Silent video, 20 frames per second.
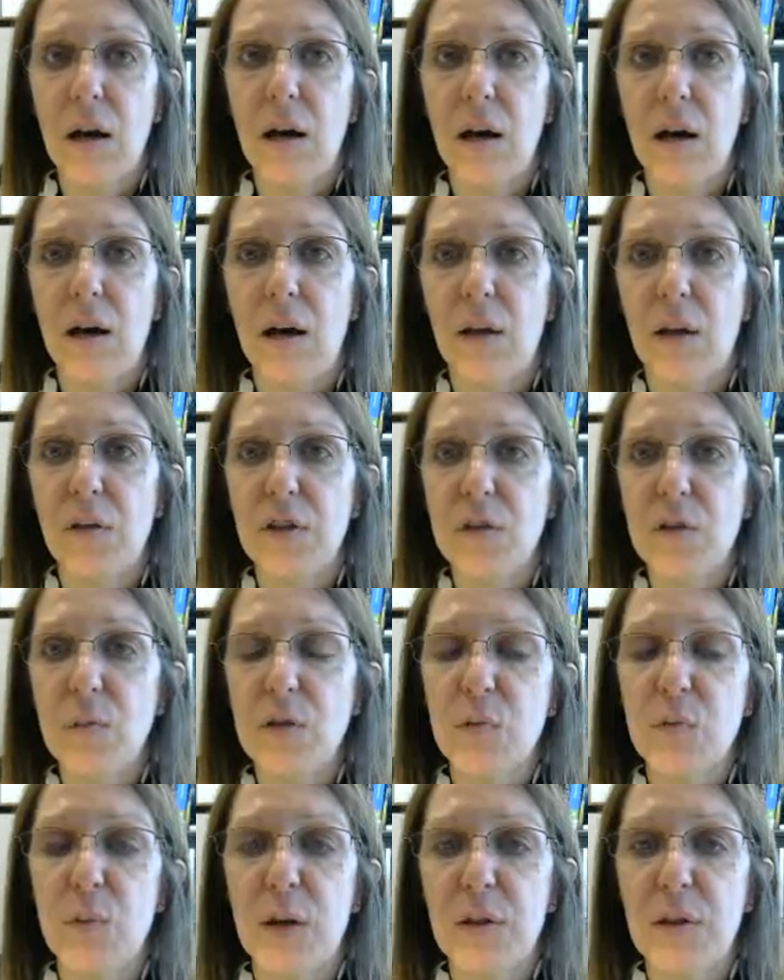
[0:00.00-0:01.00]
This was
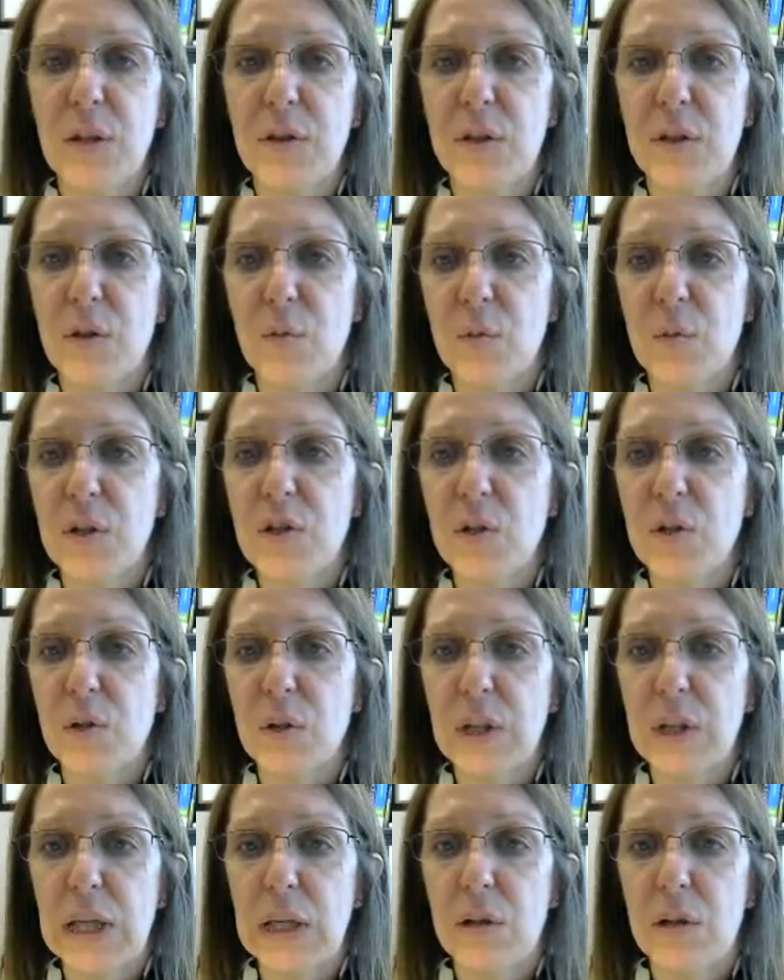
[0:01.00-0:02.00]
one that they
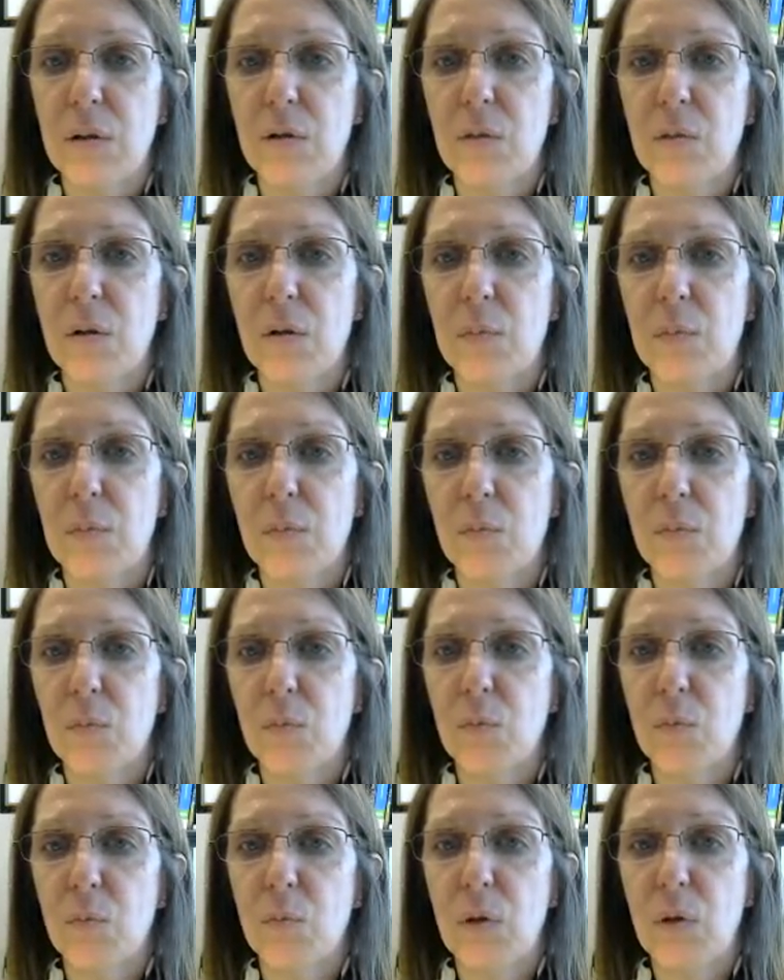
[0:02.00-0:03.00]
originally,
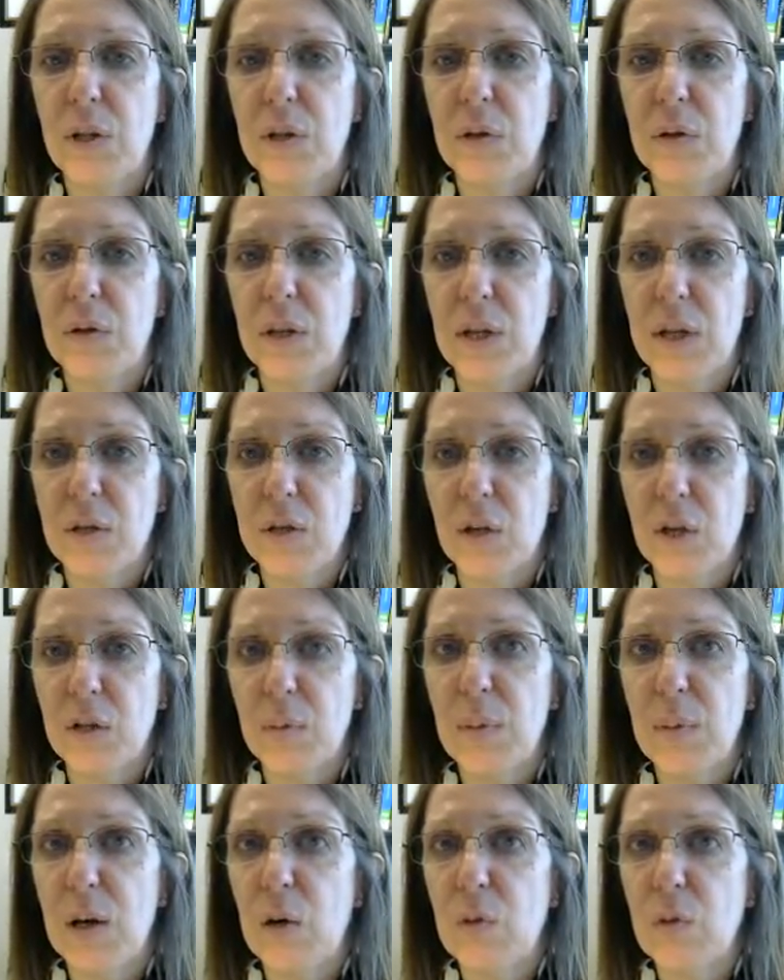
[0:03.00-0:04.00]
when
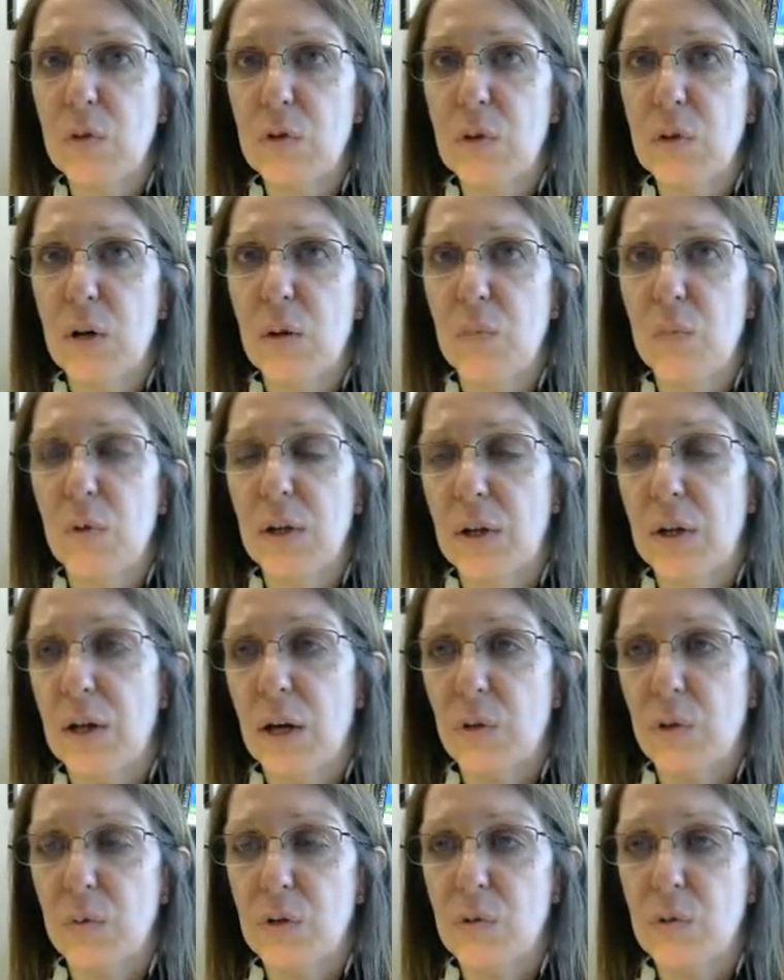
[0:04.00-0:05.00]

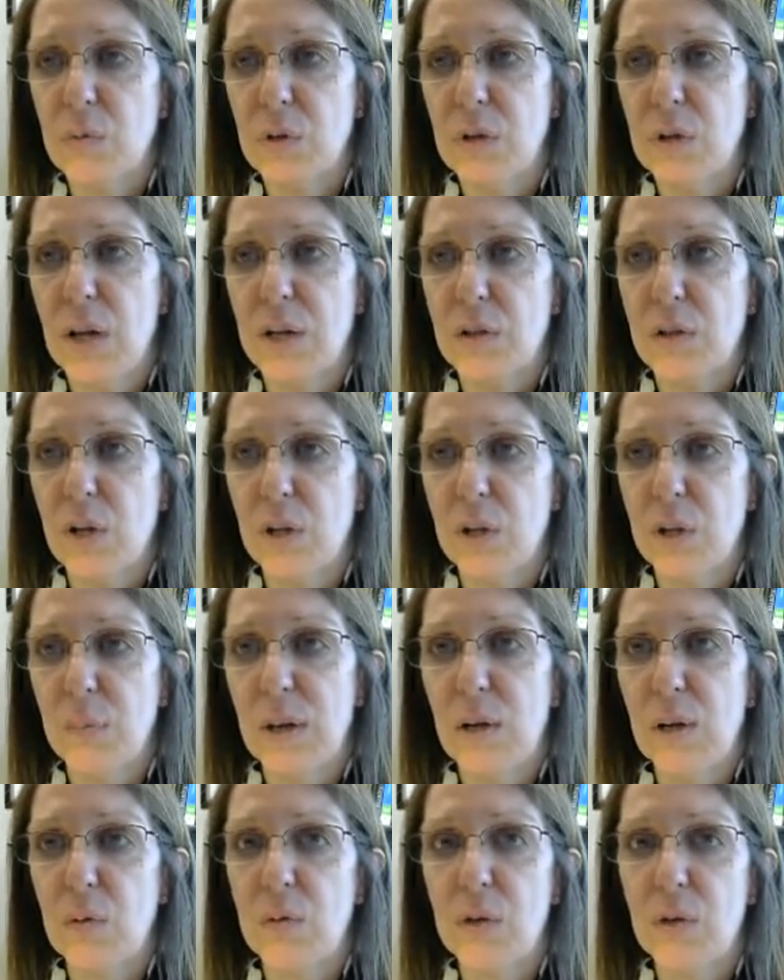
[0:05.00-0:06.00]
Congress had talked
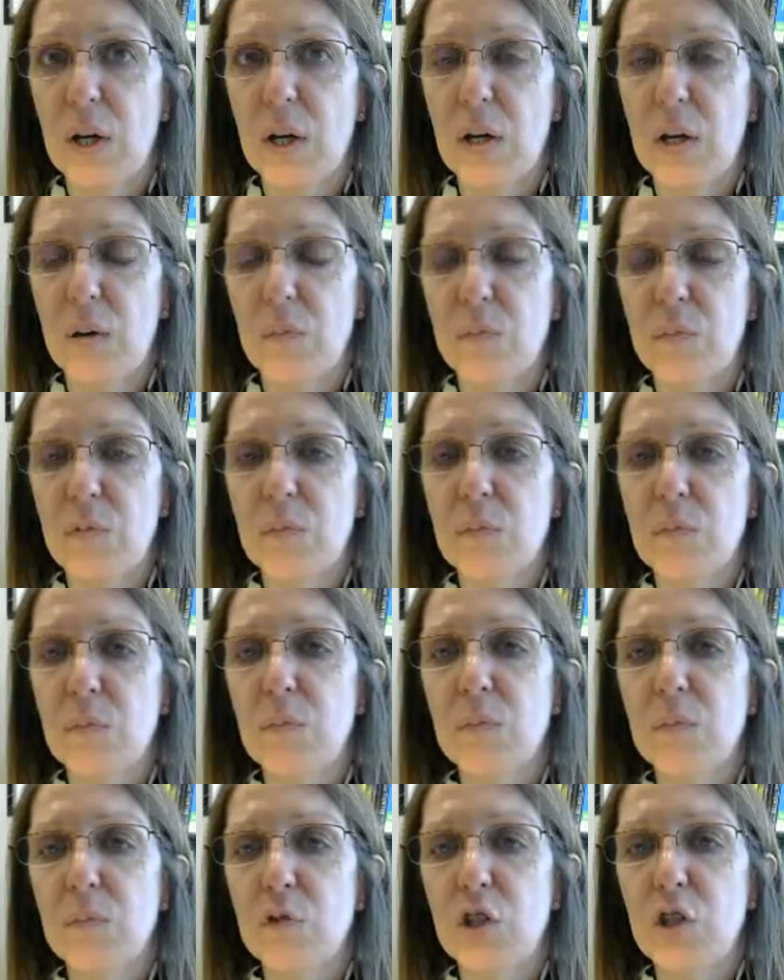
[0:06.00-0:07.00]
about
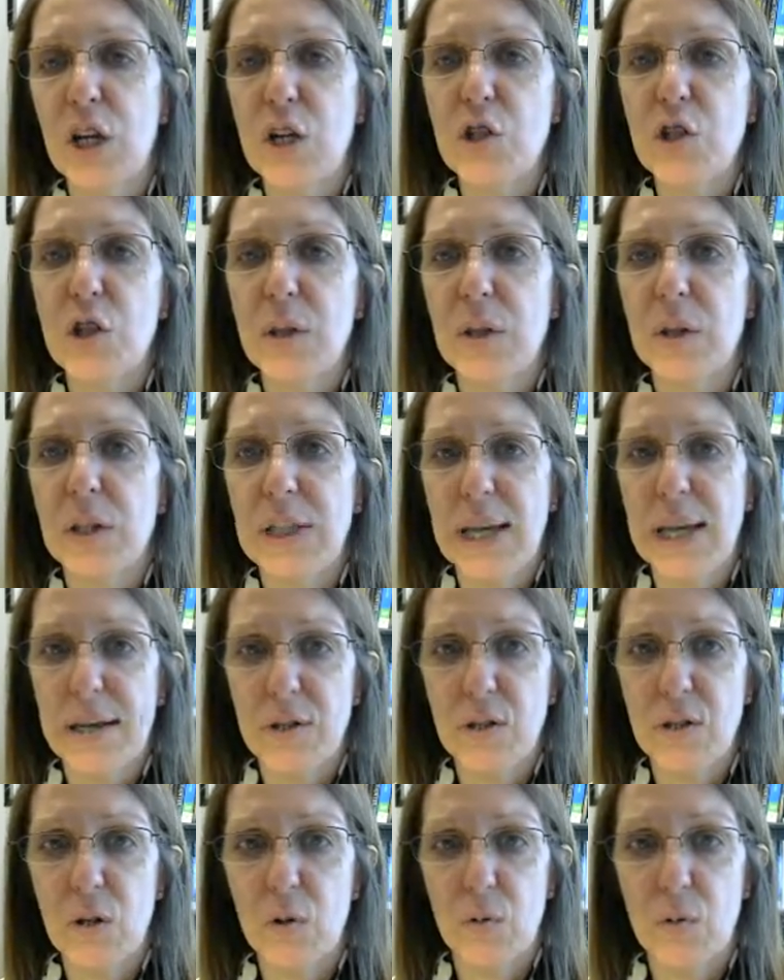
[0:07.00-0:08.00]
changing the tax
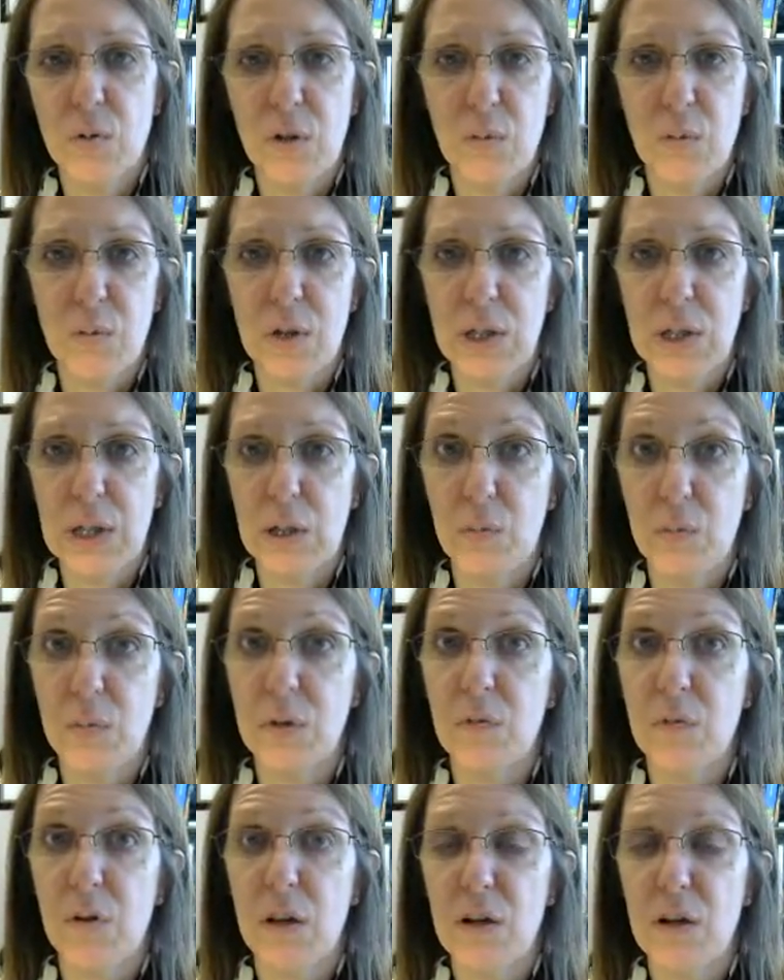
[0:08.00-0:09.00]
code, they were going to get rid
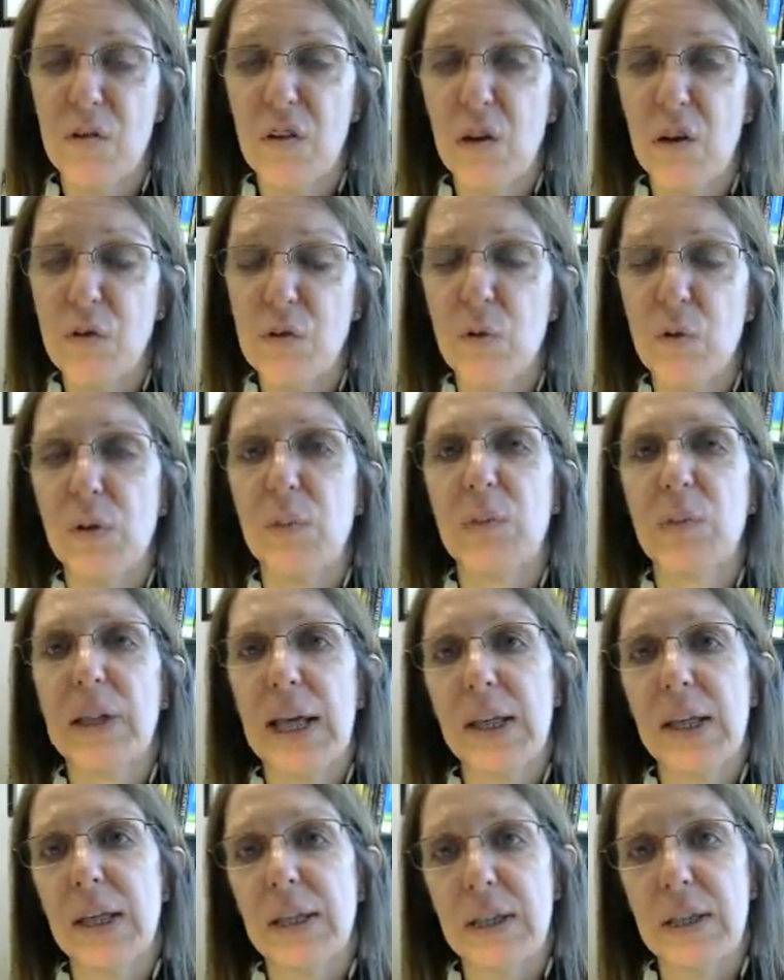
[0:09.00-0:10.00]
of head of household. I'm
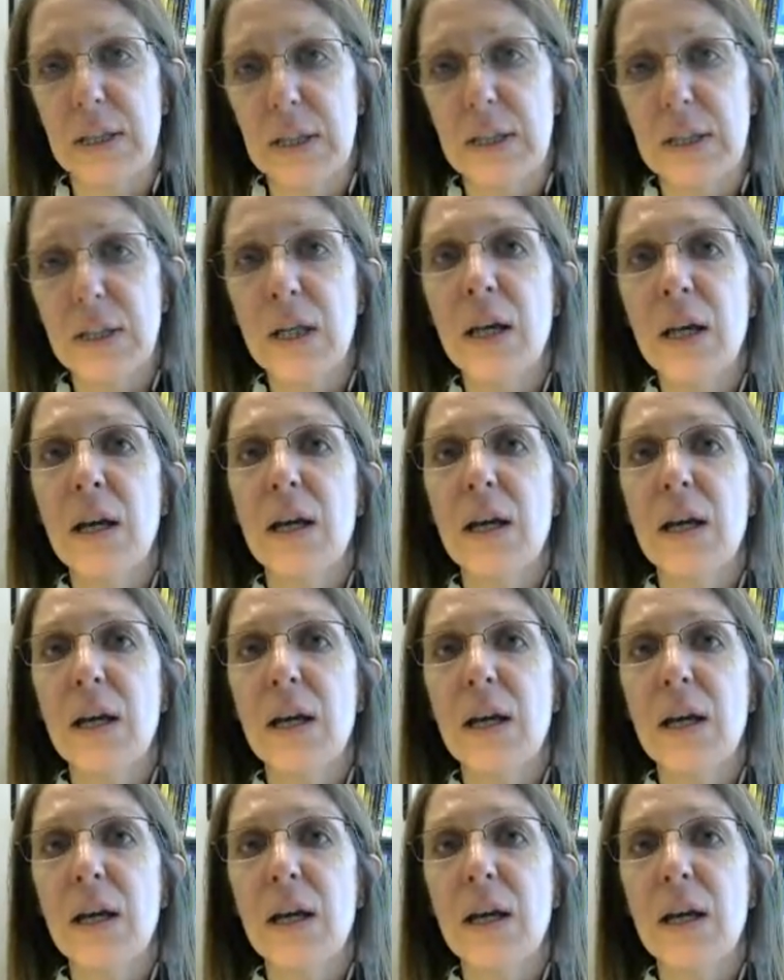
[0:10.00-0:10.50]
glad they didn't.